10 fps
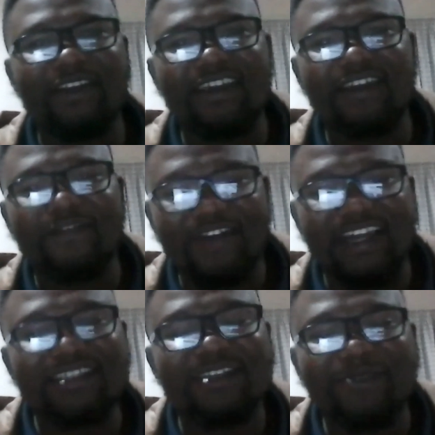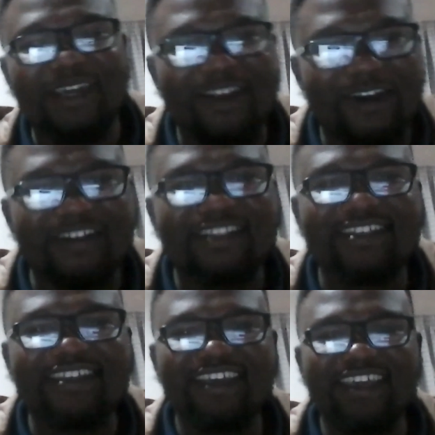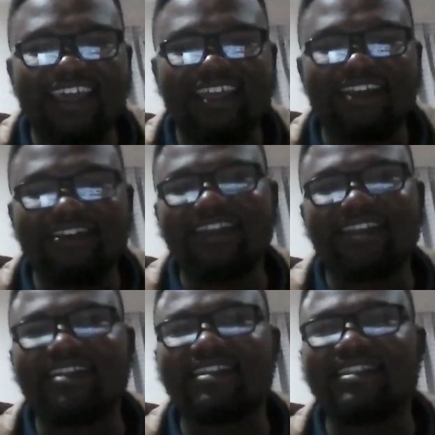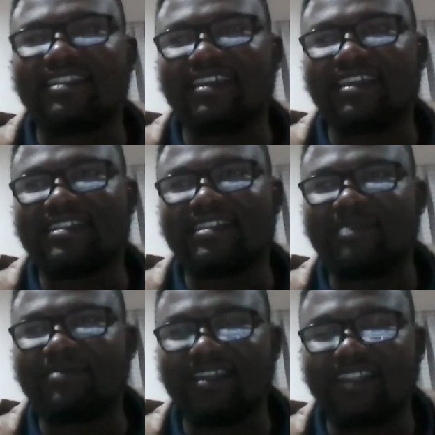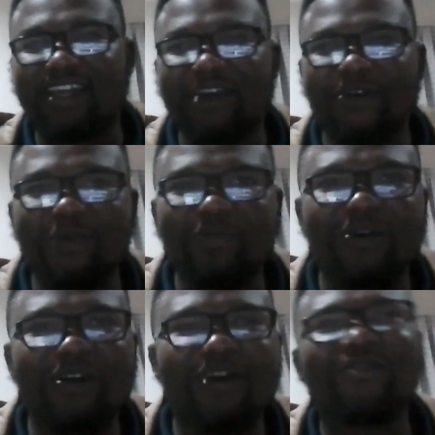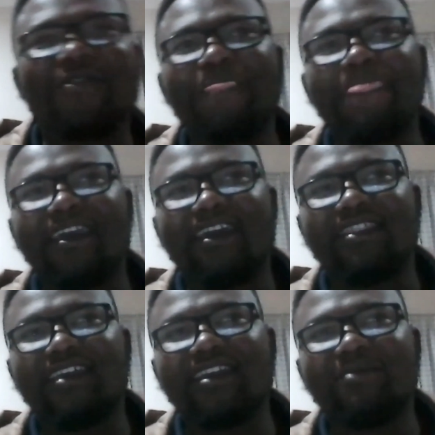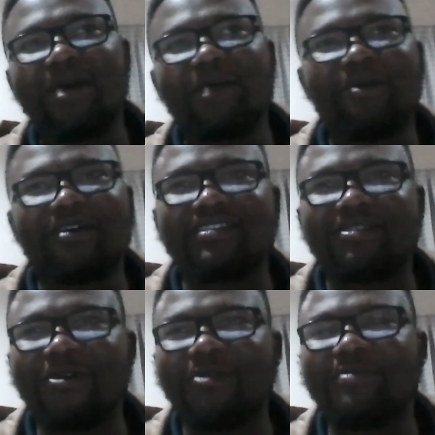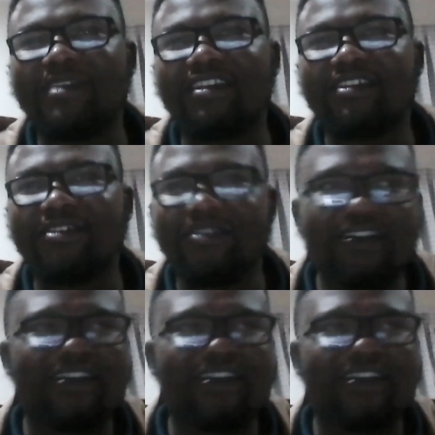it frightened me a lot, and I really didn't think it's something that I could pull off. And then my boss told me, "Look,